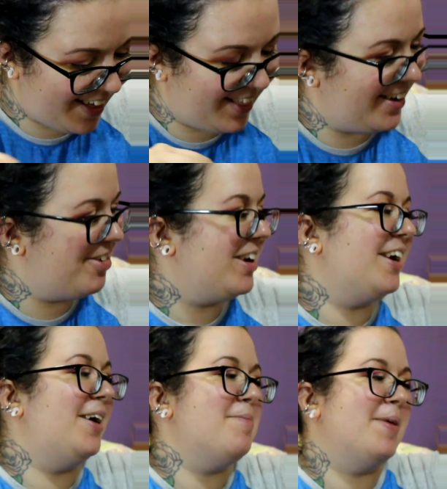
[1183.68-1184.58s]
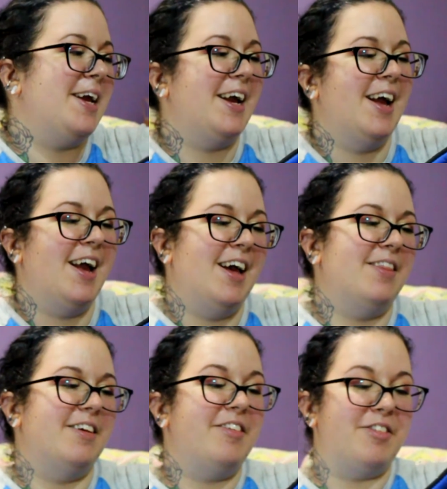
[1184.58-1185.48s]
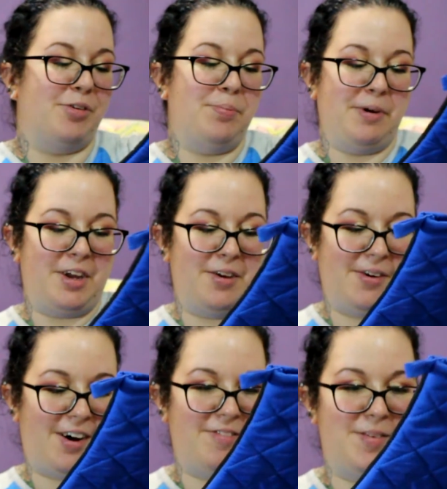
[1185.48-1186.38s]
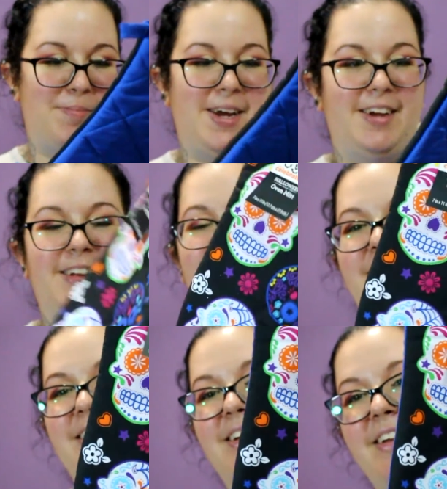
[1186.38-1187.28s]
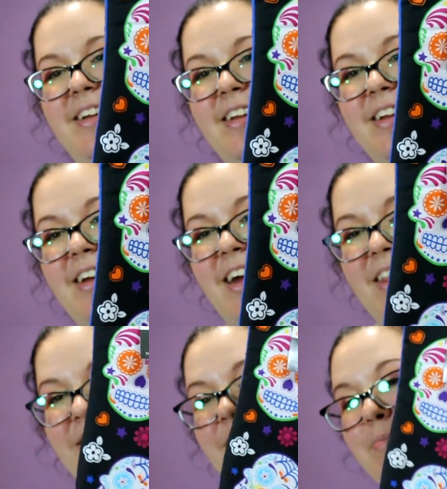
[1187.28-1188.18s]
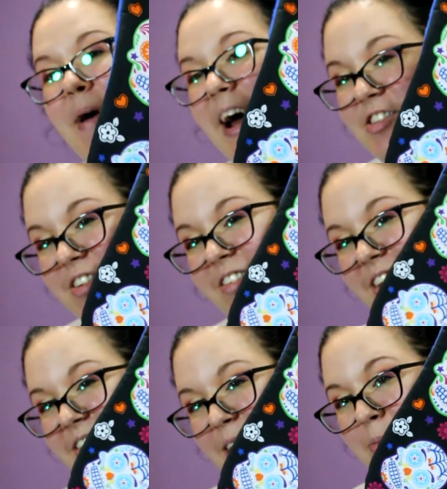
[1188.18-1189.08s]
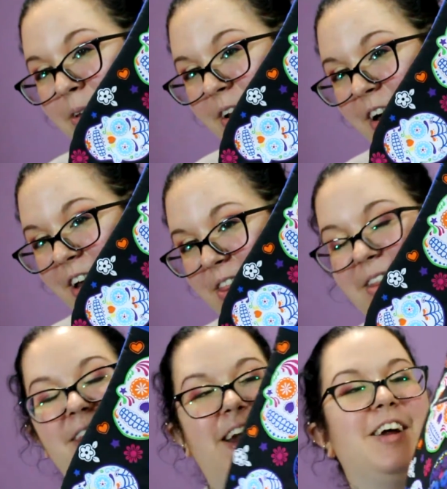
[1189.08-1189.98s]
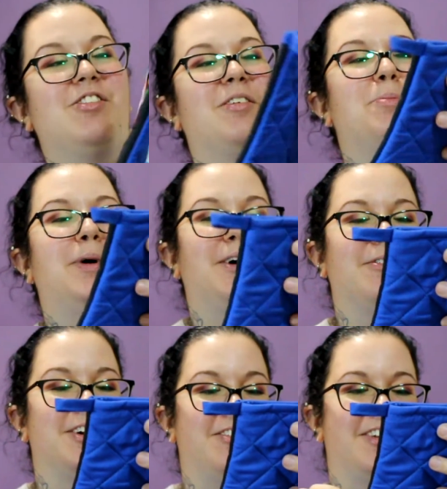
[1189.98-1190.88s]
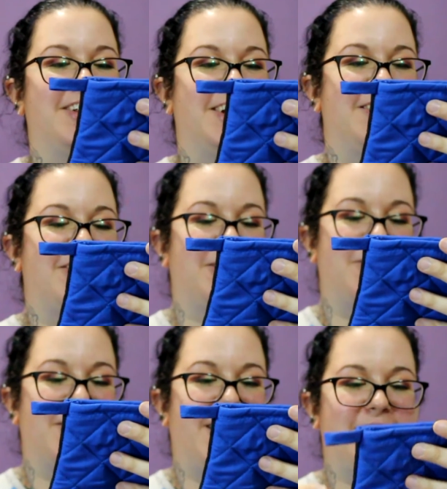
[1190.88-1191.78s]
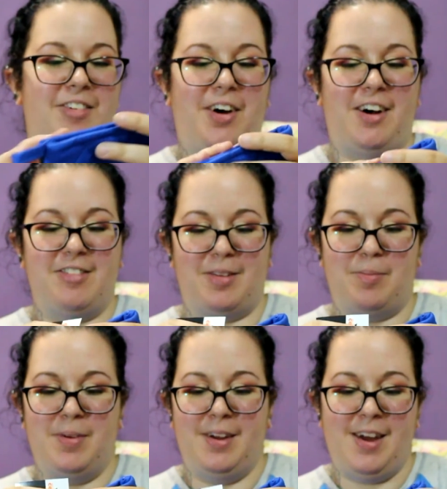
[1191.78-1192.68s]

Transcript: and then she got me this super cute oven mitt this matches the tablecloth that I just bought recently, so that's awesome.